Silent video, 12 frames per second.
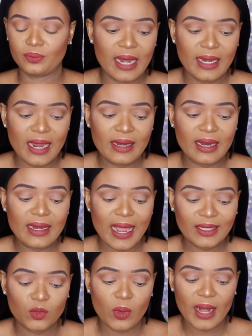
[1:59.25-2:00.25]
And then the
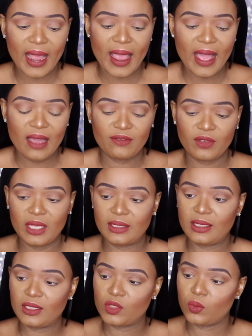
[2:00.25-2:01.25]
next one I have
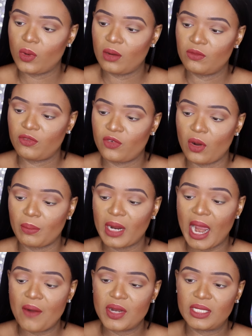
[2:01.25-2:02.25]
is this one from
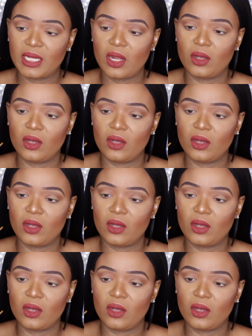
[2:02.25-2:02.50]
Carity